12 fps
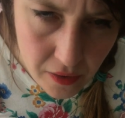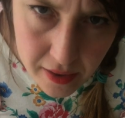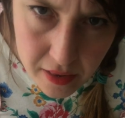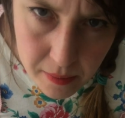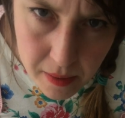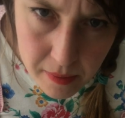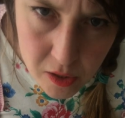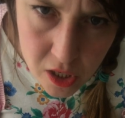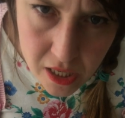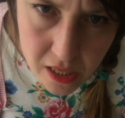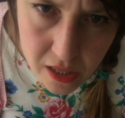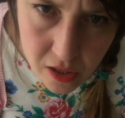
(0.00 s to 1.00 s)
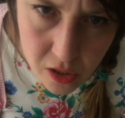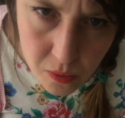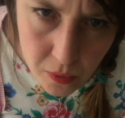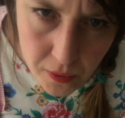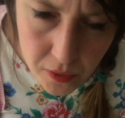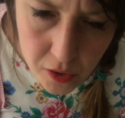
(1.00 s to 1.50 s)
find some images that you
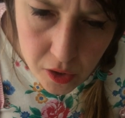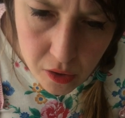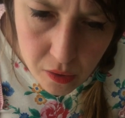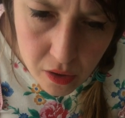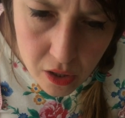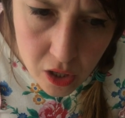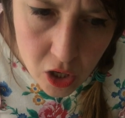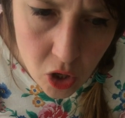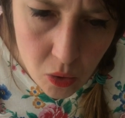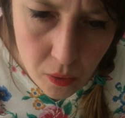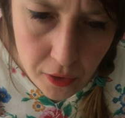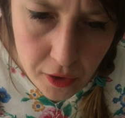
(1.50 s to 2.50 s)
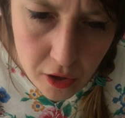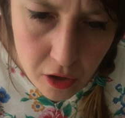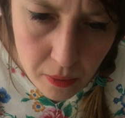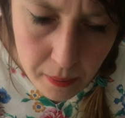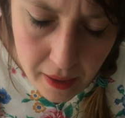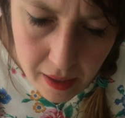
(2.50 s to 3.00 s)
want to
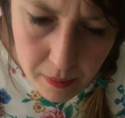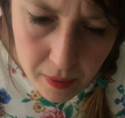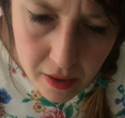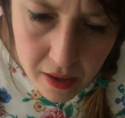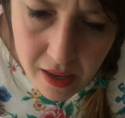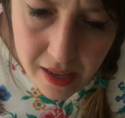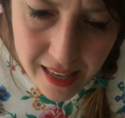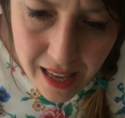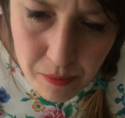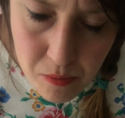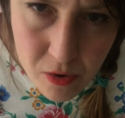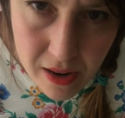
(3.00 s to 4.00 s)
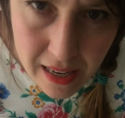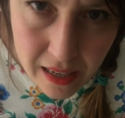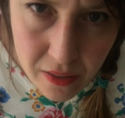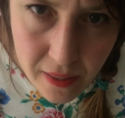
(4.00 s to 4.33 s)
copy. But yeah, brilliant.